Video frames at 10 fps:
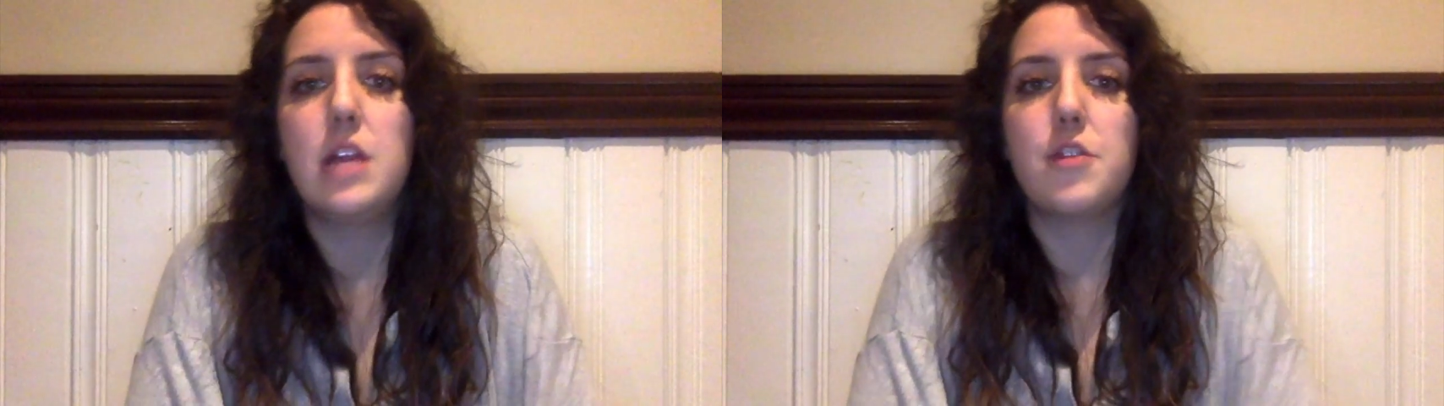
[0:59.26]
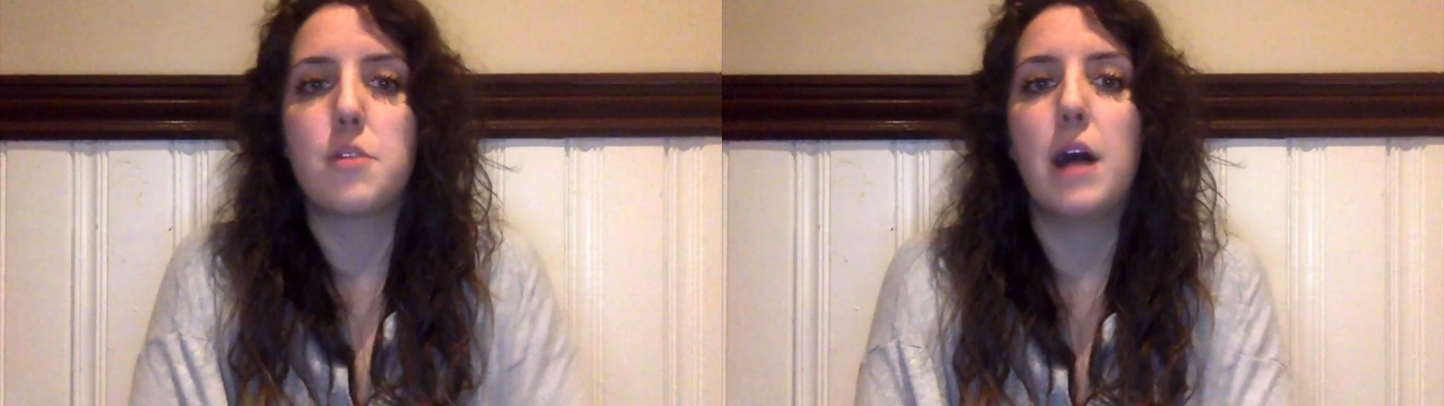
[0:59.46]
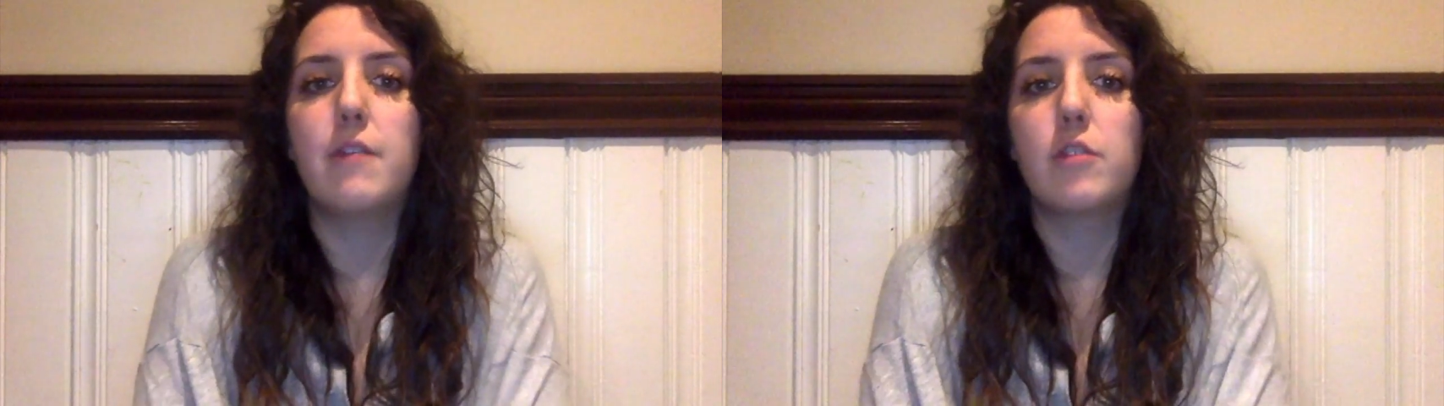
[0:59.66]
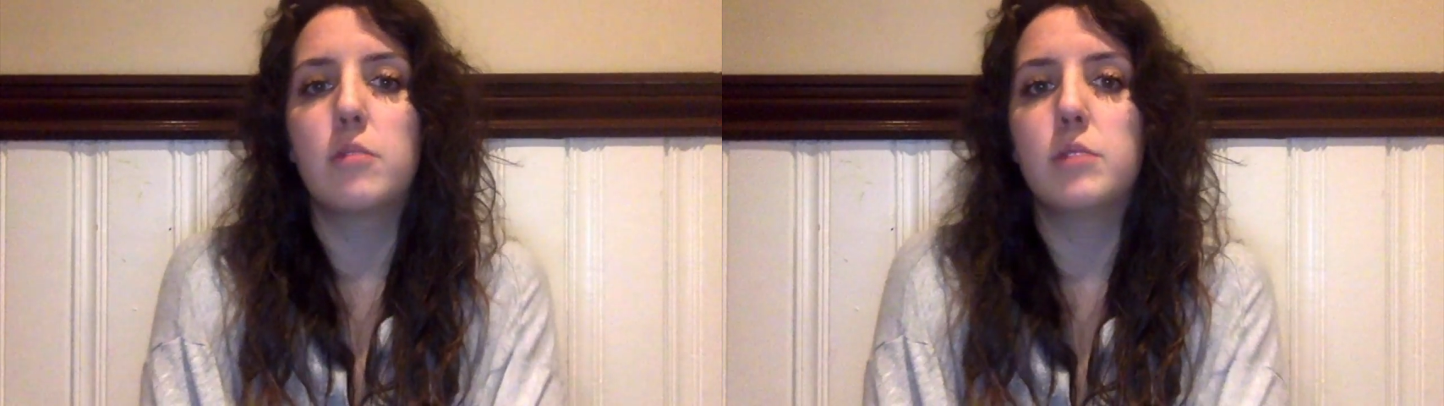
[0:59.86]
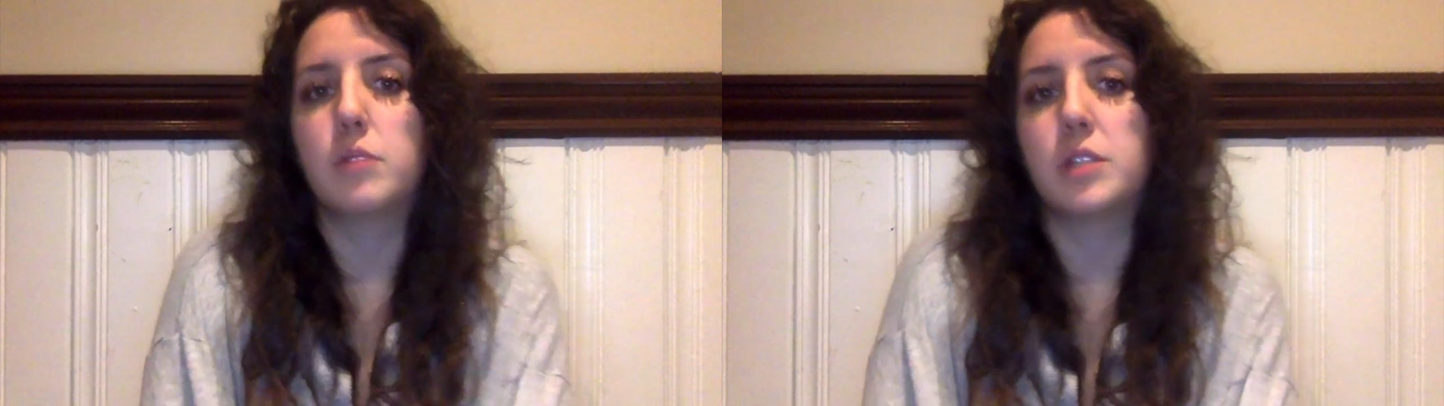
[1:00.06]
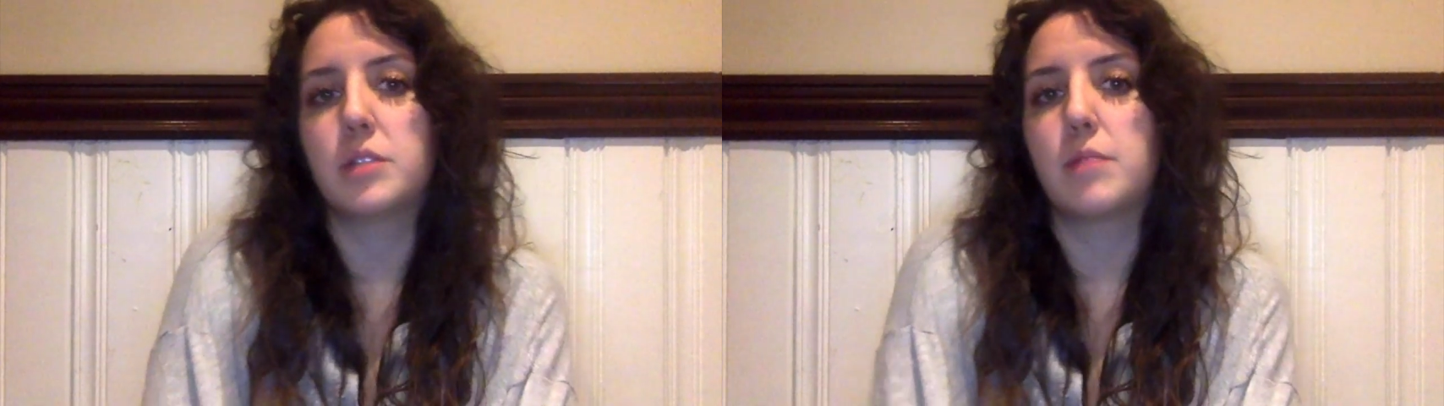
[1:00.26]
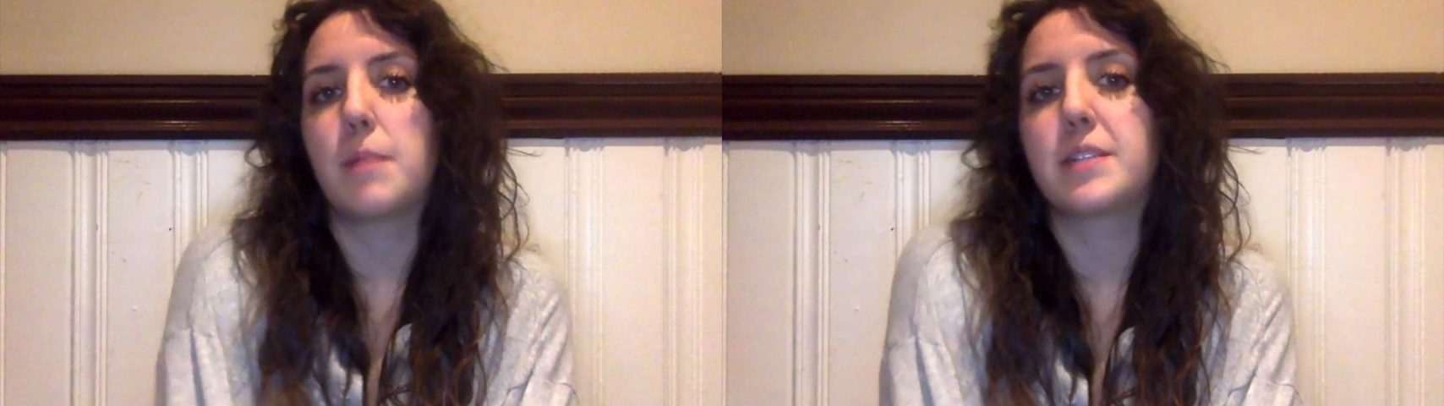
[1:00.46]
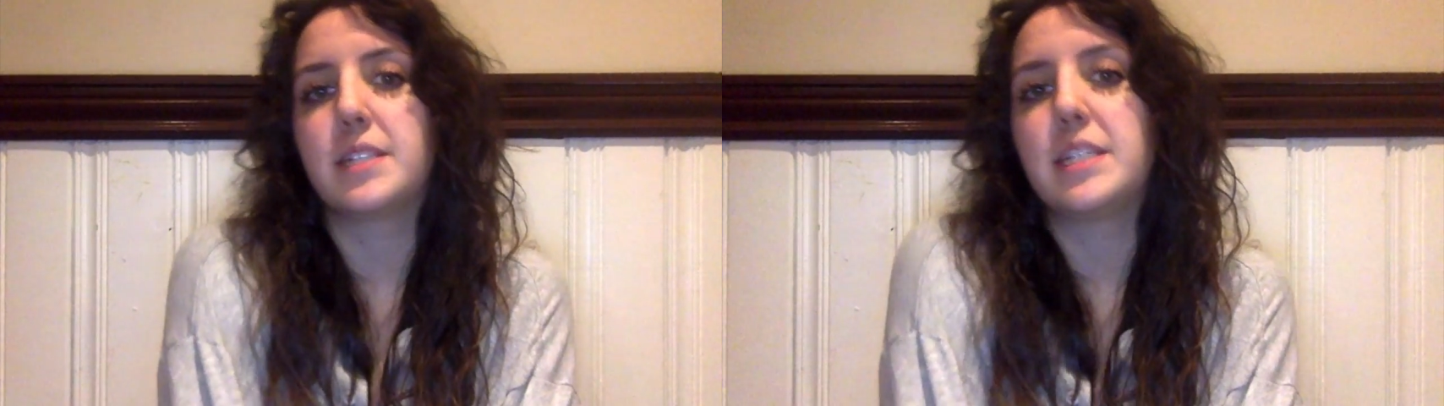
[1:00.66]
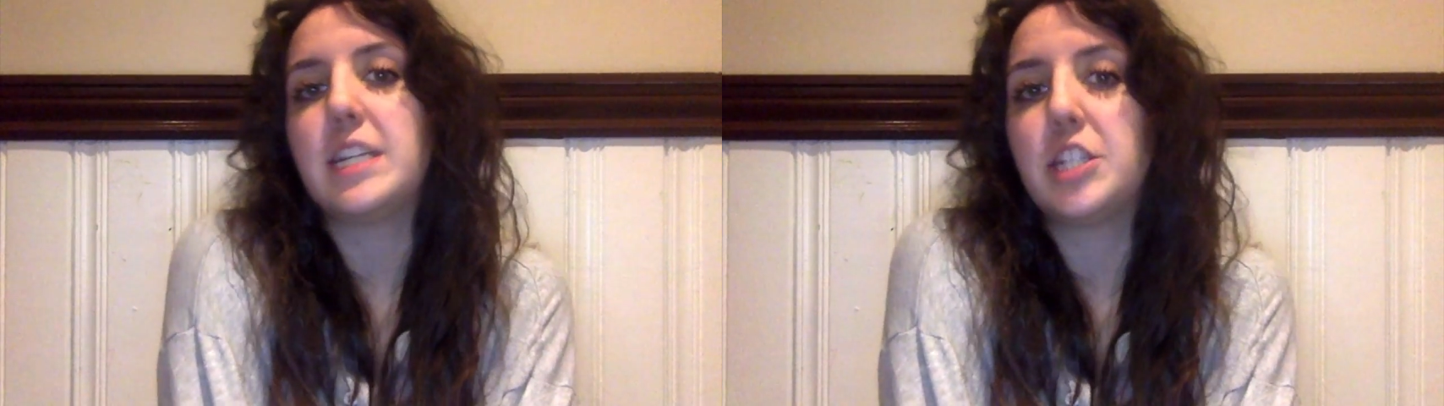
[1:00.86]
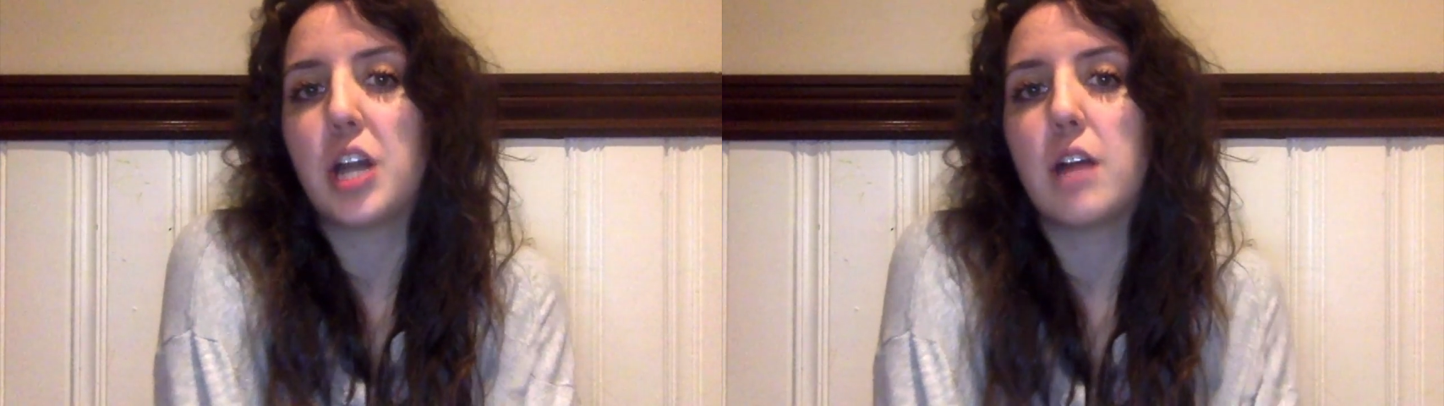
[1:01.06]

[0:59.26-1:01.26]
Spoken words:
Their platform was once a representation